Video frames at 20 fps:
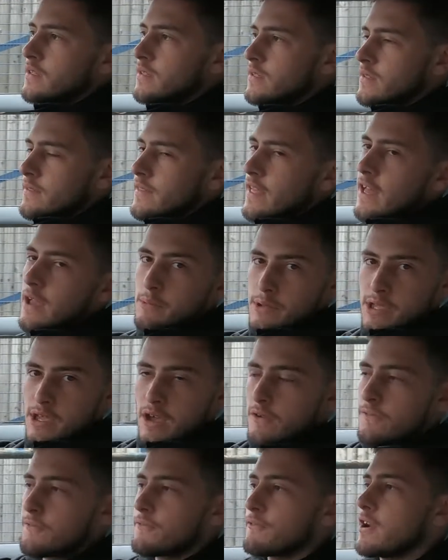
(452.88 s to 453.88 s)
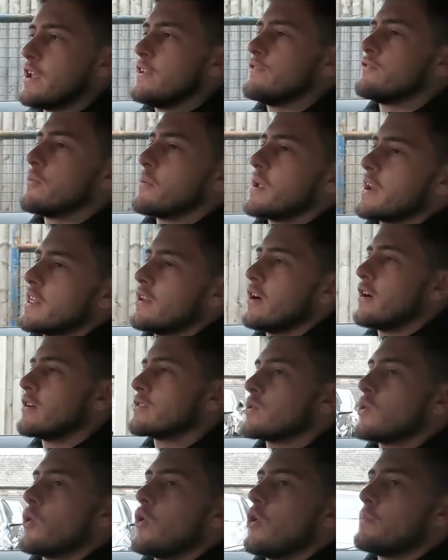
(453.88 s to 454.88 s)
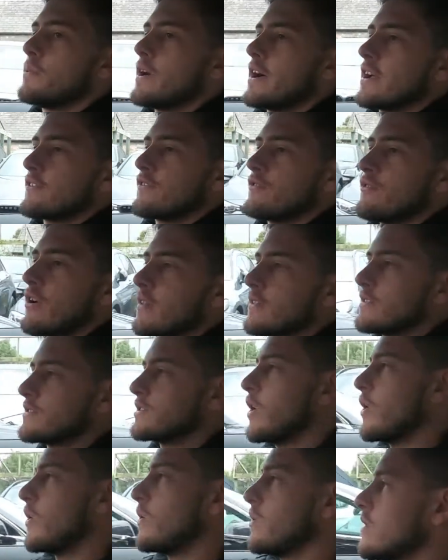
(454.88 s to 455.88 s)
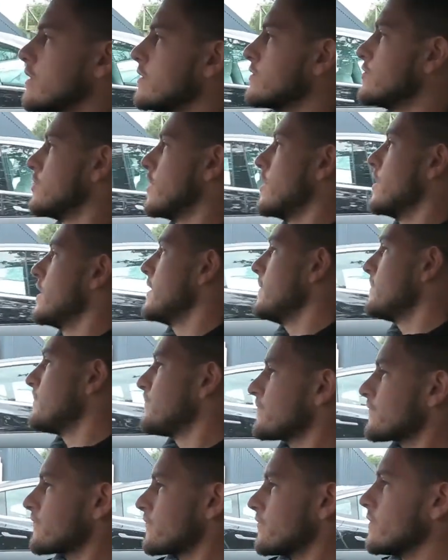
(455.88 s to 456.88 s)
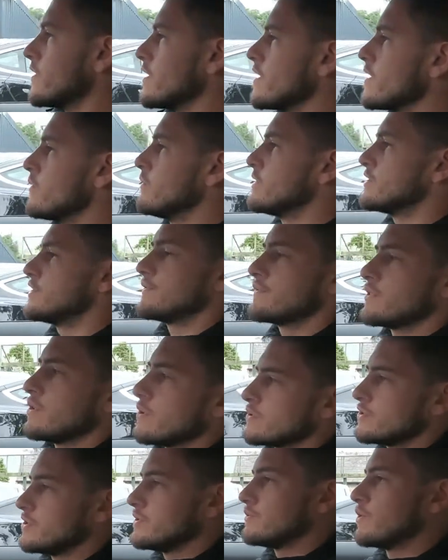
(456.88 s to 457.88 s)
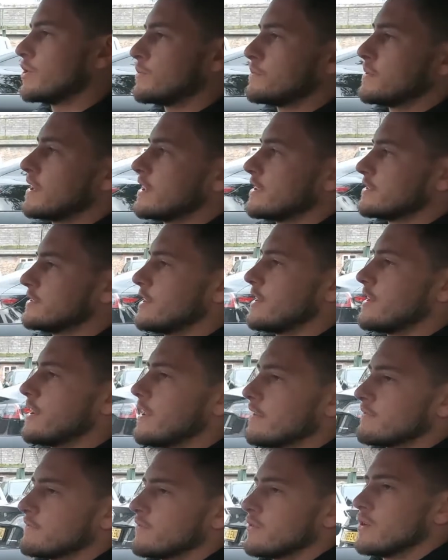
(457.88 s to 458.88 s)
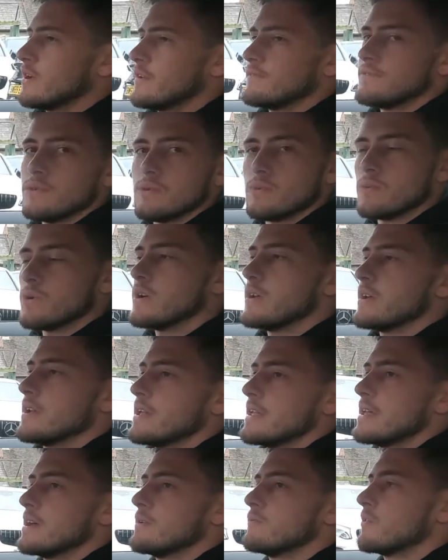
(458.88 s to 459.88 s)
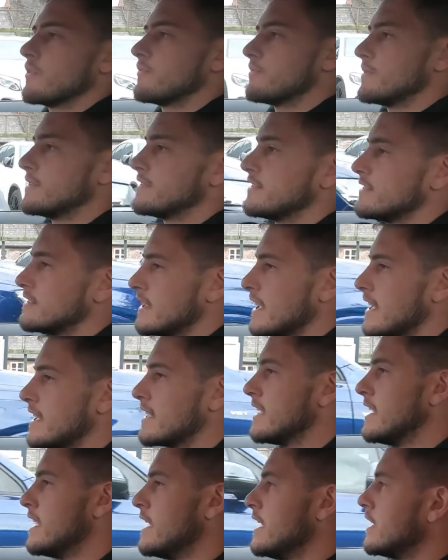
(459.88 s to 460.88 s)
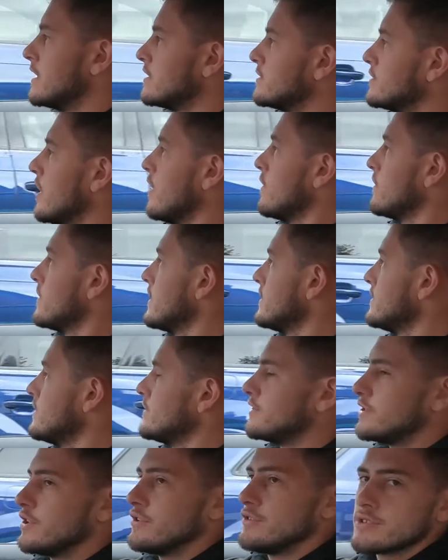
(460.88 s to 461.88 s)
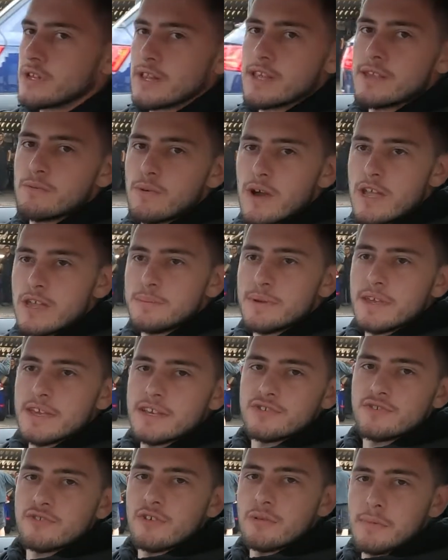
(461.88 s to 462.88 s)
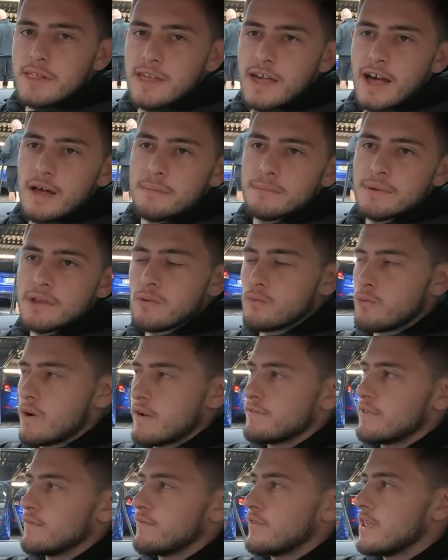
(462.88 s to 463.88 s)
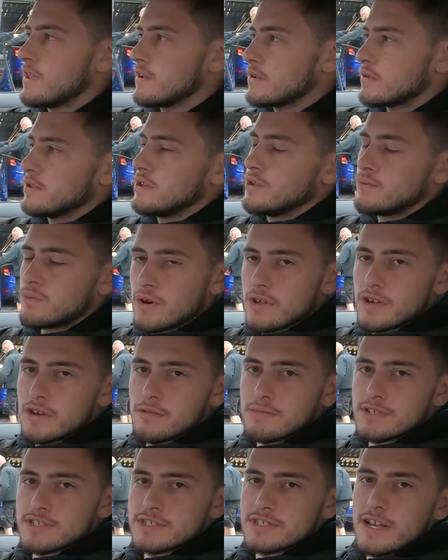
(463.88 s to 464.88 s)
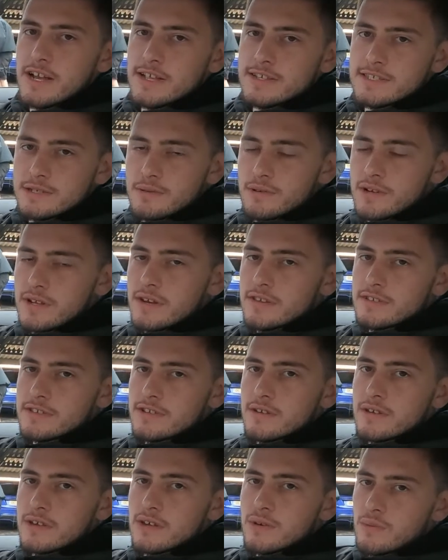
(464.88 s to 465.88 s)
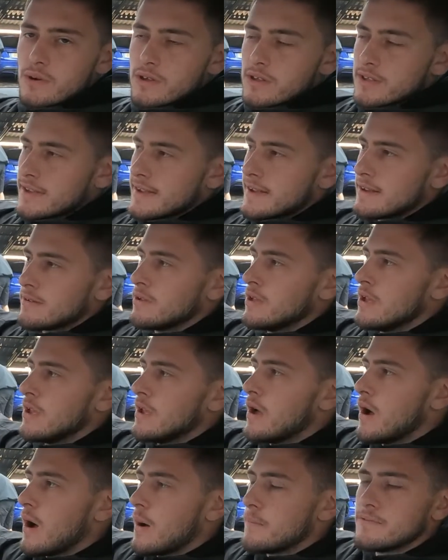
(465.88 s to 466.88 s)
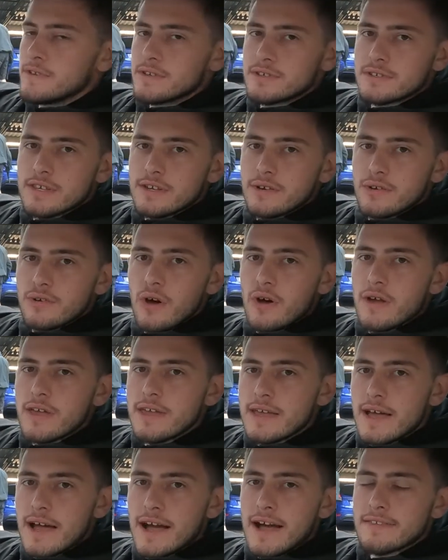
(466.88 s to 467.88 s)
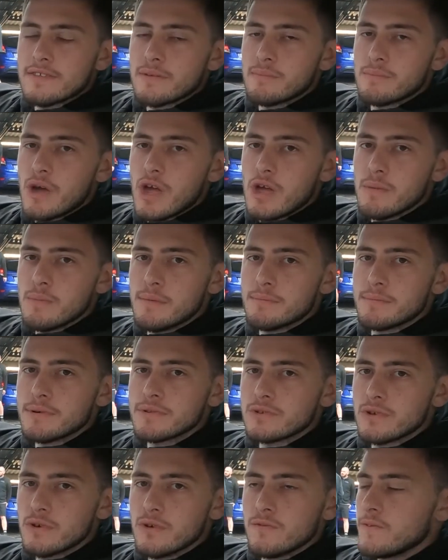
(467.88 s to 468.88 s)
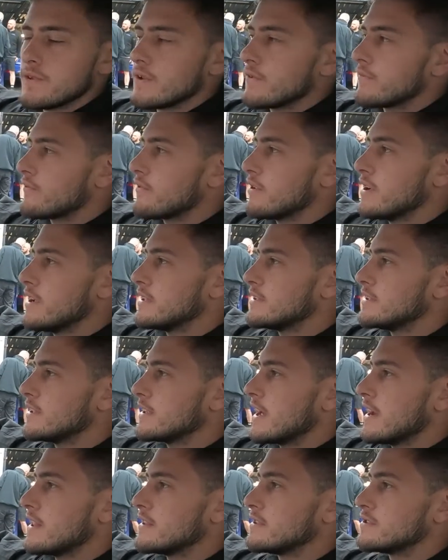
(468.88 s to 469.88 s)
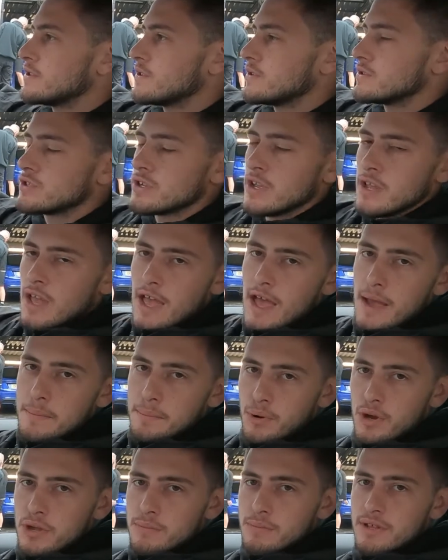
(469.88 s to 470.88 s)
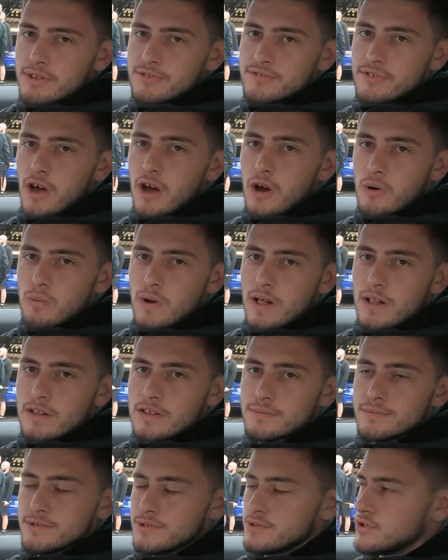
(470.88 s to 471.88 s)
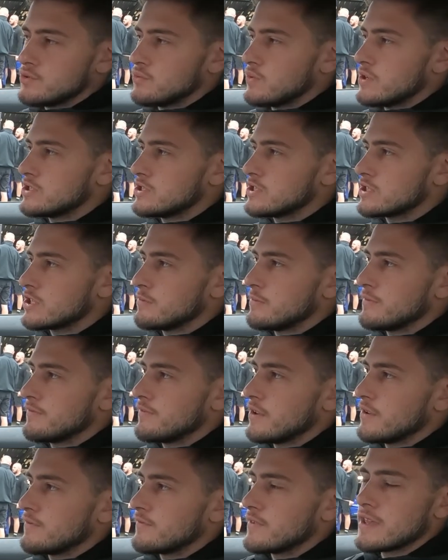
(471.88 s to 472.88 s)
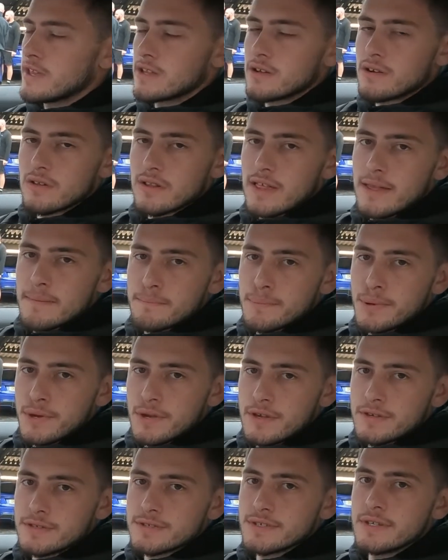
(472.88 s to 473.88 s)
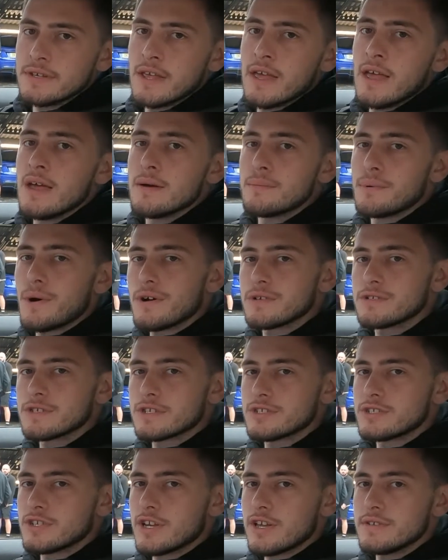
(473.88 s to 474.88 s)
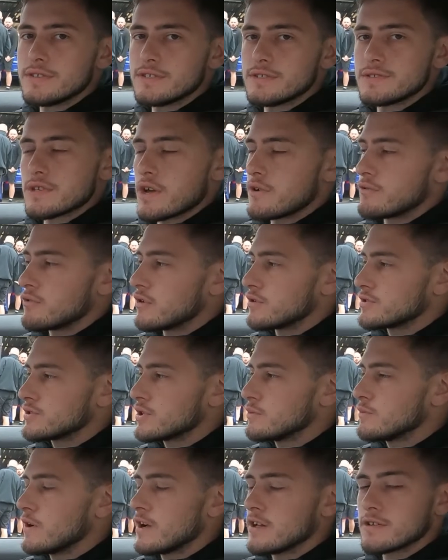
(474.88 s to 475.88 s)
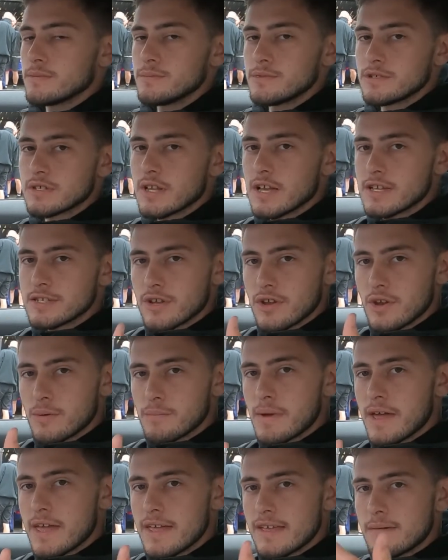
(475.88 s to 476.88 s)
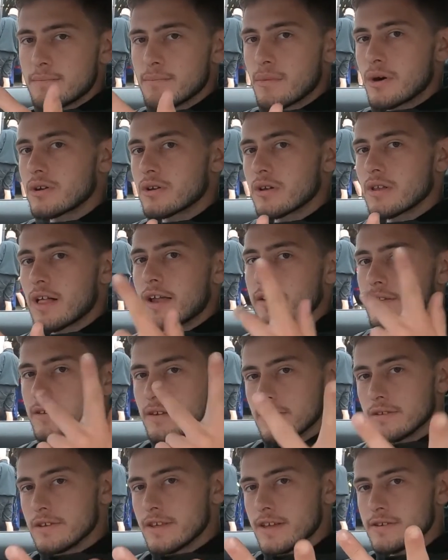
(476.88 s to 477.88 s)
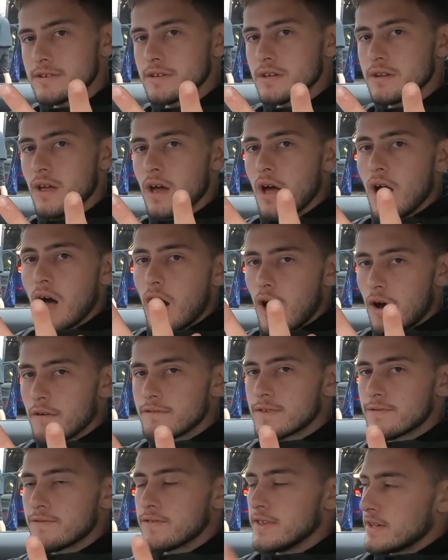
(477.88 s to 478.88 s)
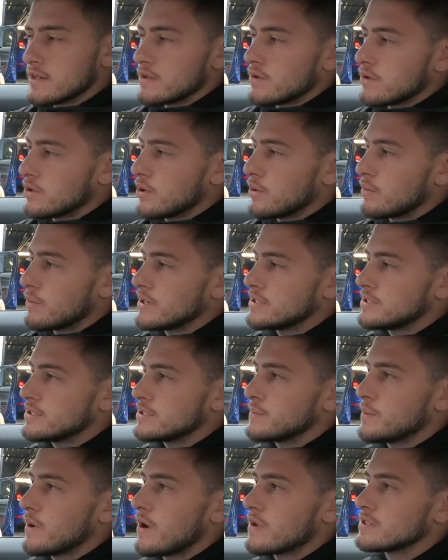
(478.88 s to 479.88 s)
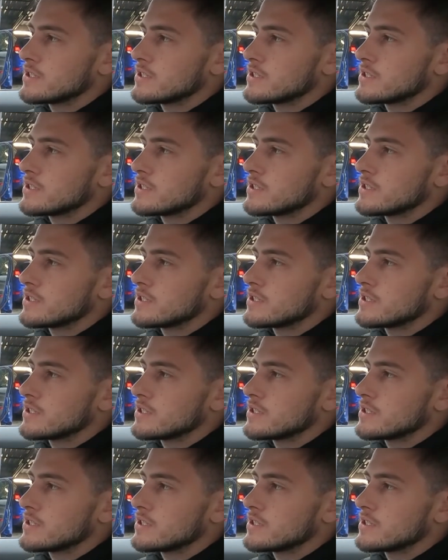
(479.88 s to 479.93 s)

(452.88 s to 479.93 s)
There we go, free from any knocks or bangs throughout this whole journey, which of course you would be listening out for if you were here with me today. So this is usually where you'd be extremely happy with the vehicle. You'd want to come inside, see what kind of deal you could work out. Obviously, you're not here at the moment, but do feel free to get in touch. Appointments are welcome should you wish to come and view the vehicle in person. Part exchanges are also welcome. Just let us know the make, model and condition of the vehicle you're wishing to part